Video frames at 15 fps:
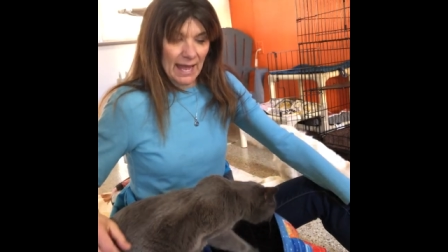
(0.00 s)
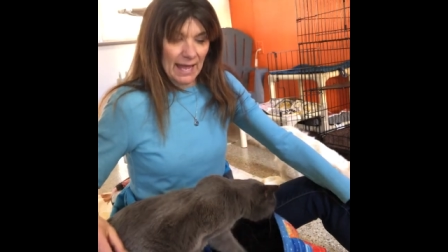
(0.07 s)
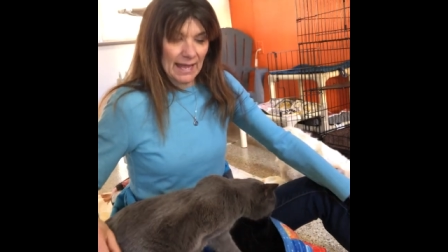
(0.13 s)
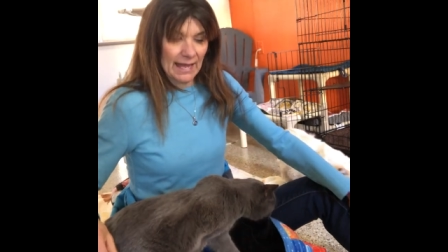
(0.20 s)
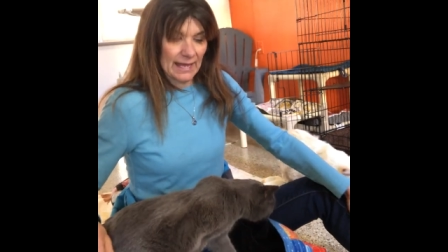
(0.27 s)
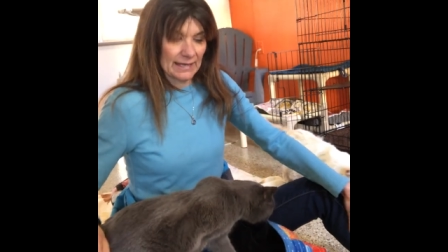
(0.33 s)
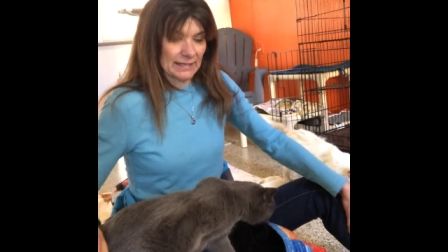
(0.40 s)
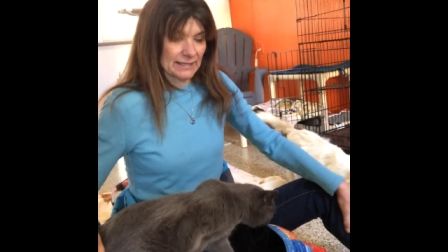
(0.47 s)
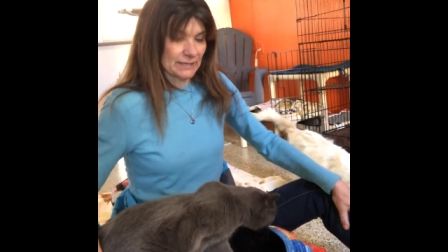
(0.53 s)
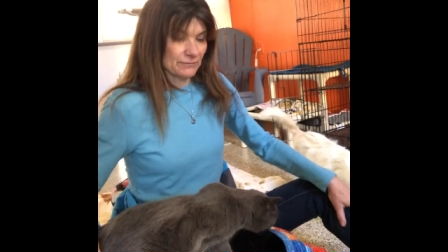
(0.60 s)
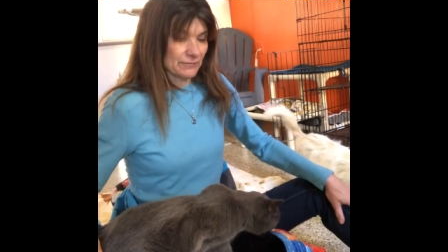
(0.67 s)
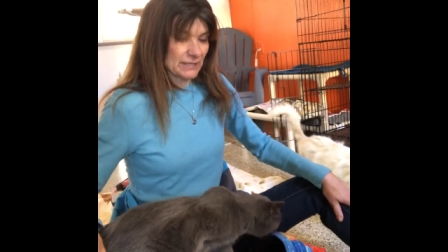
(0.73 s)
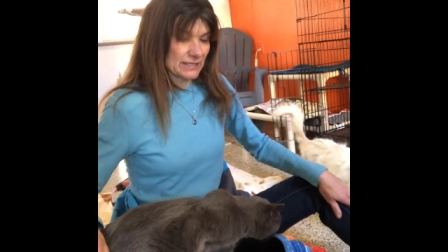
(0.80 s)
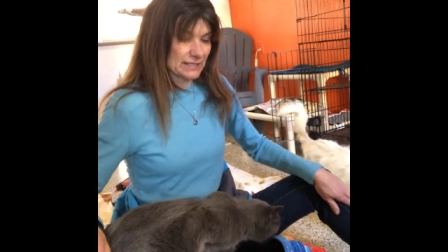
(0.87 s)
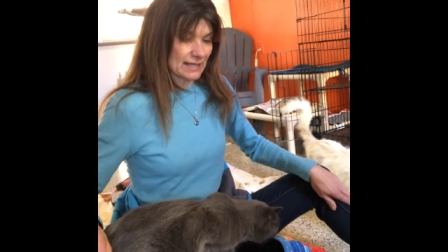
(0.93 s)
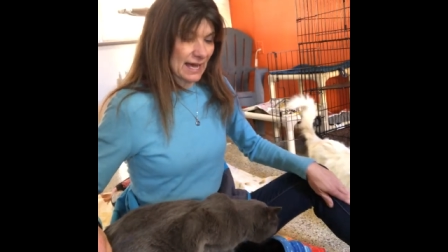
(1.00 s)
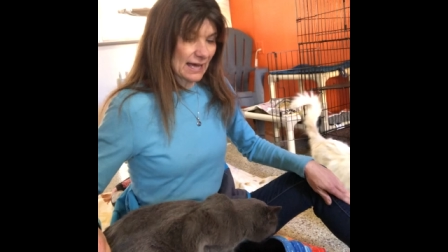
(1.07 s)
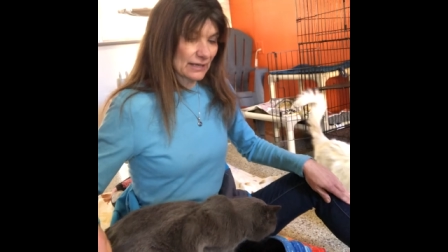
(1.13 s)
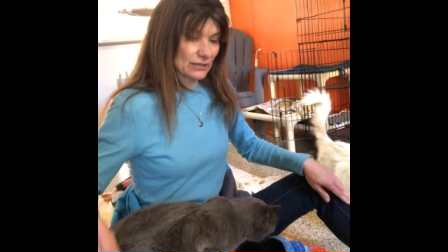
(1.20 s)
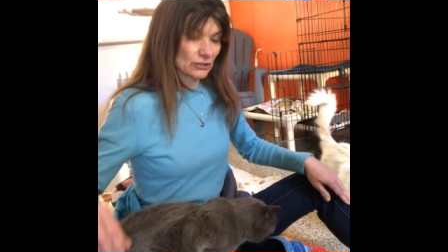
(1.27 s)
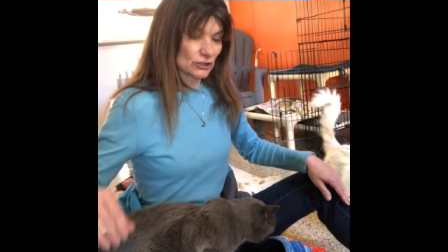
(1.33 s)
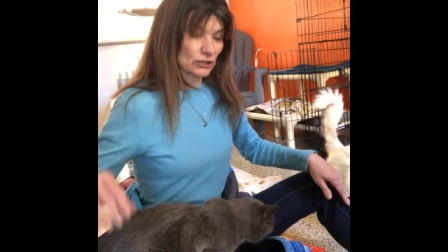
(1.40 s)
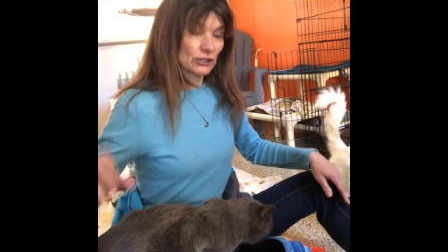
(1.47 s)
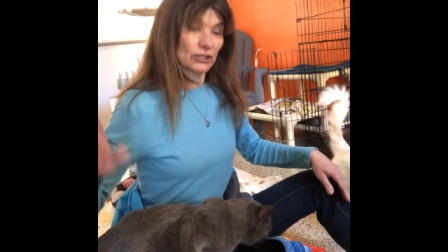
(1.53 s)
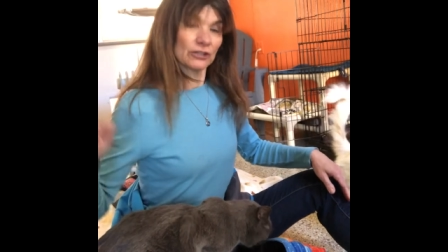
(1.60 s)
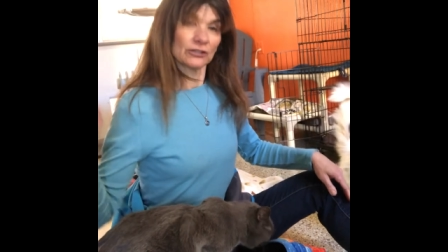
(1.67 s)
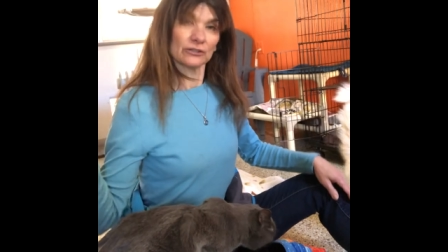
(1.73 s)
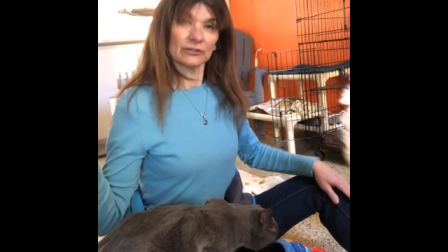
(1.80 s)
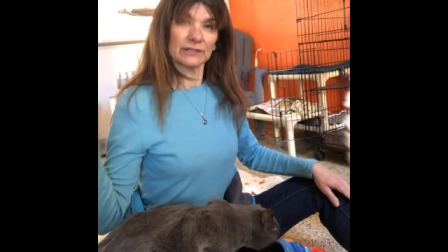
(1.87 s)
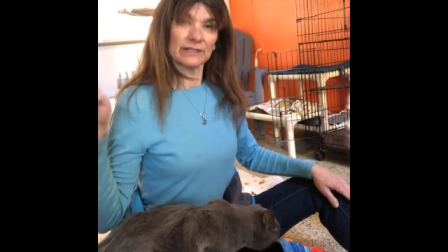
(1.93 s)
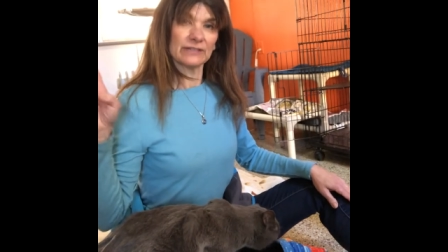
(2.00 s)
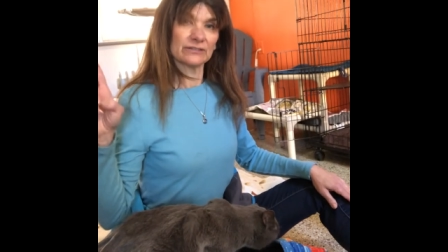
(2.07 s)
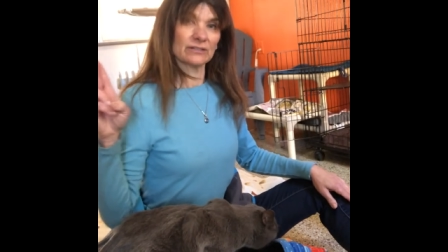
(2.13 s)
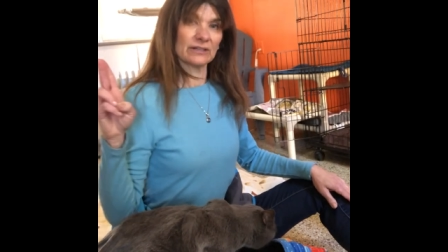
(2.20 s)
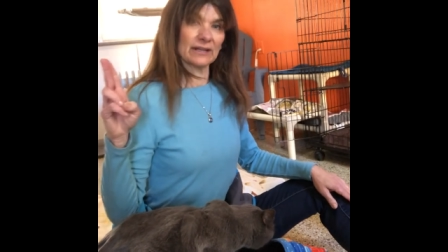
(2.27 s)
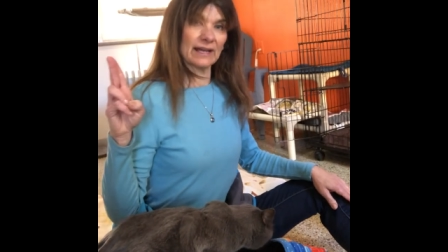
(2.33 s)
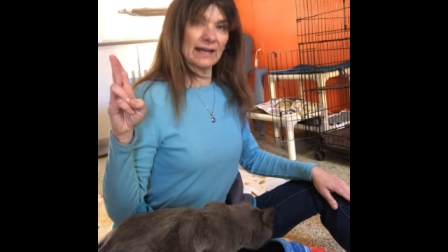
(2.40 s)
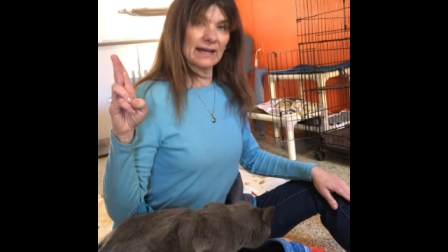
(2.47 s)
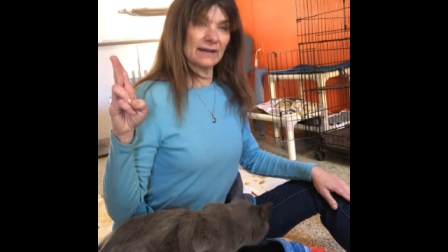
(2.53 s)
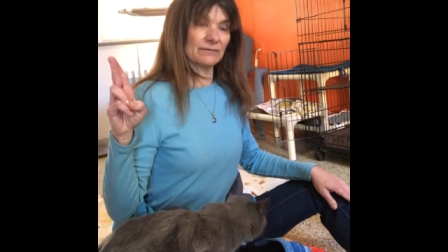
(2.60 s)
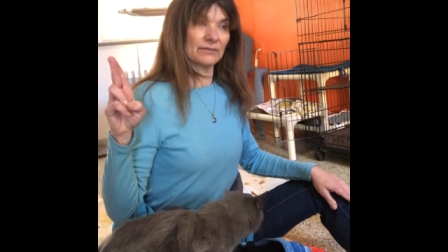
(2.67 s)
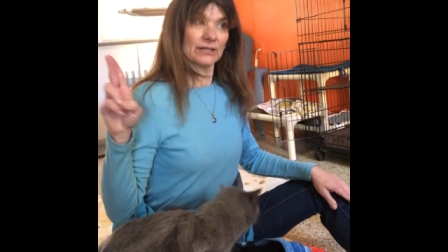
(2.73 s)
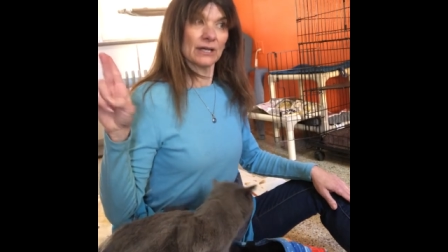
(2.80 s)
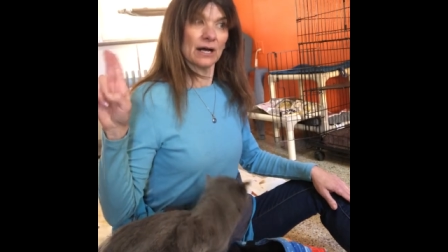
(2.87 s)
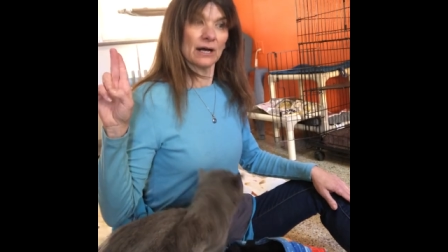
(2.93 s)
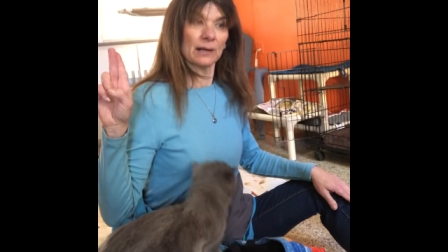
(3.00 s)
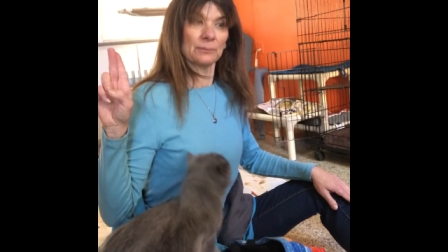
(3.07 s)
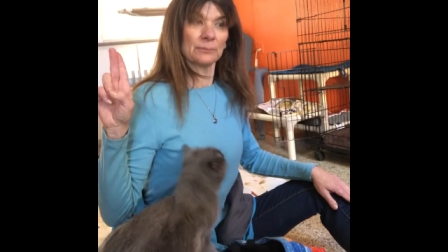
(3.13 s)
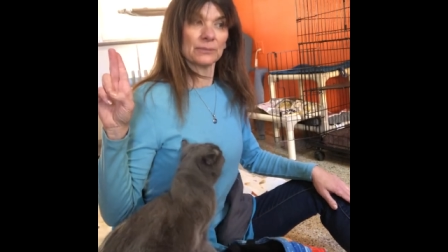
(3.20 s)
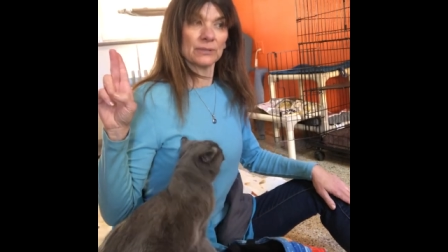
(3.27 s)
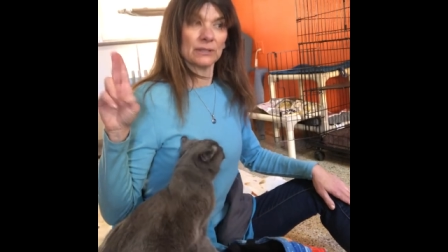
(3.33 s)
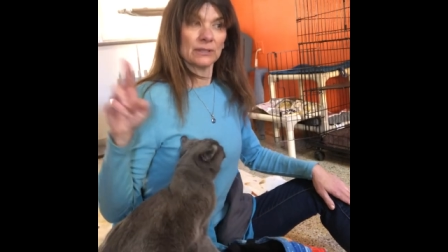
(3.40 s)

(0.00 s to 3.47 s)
And if he's on alert, he's gonna have it up.